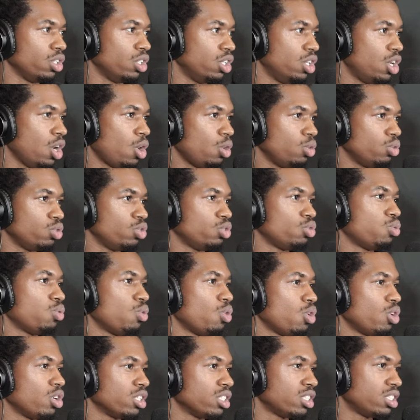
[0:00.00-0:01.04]
go
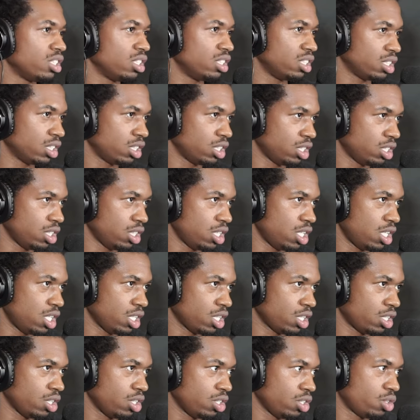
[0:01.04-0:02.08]
towards a
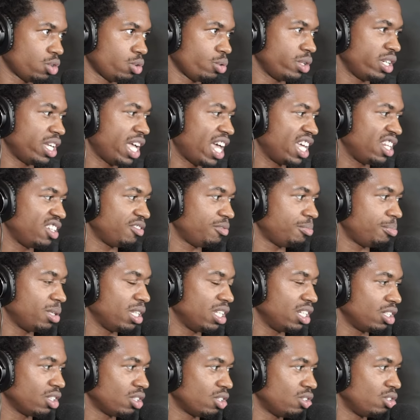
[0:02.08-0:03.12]
creative
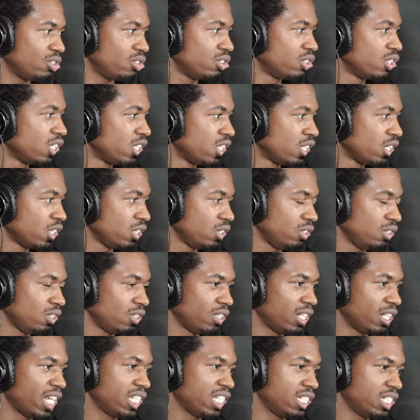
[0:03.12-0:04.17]
pinnacle. You
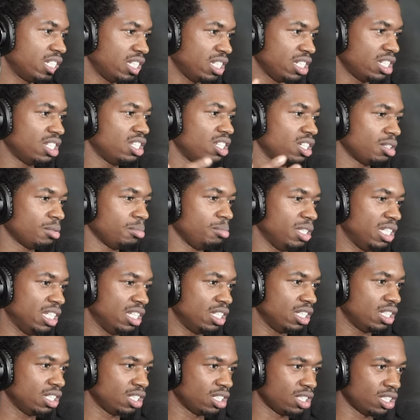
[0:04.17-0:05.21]
know, that shit took me